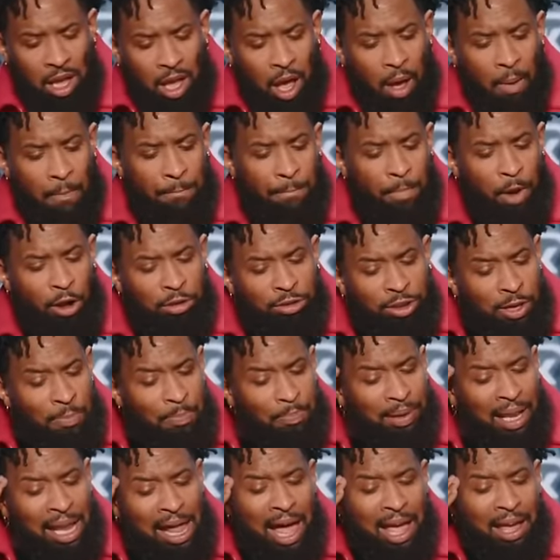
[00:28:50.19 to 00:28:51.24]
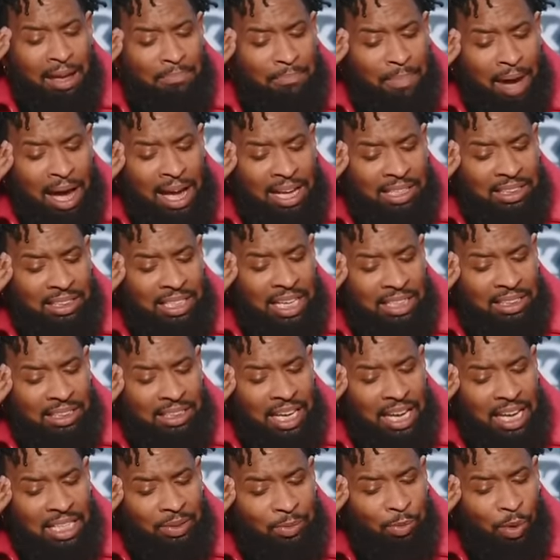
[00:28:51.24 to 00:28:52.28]
Multiplying mindset
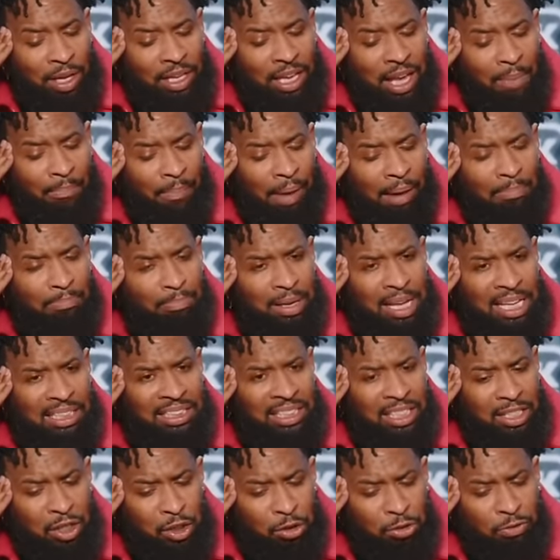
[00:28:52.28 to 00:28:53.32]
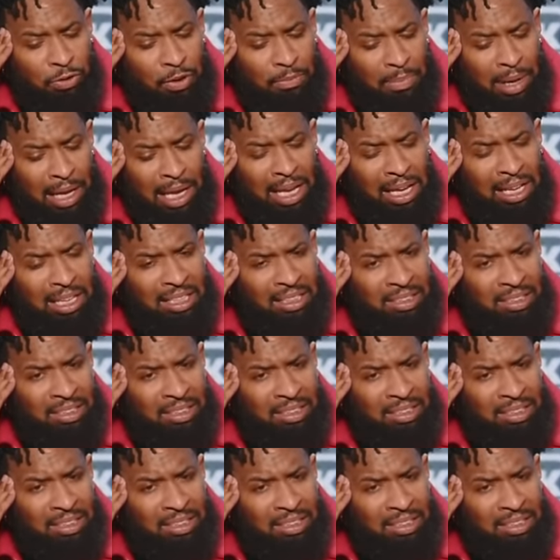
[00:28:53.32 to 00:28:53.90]
says, what can my blessing do for me?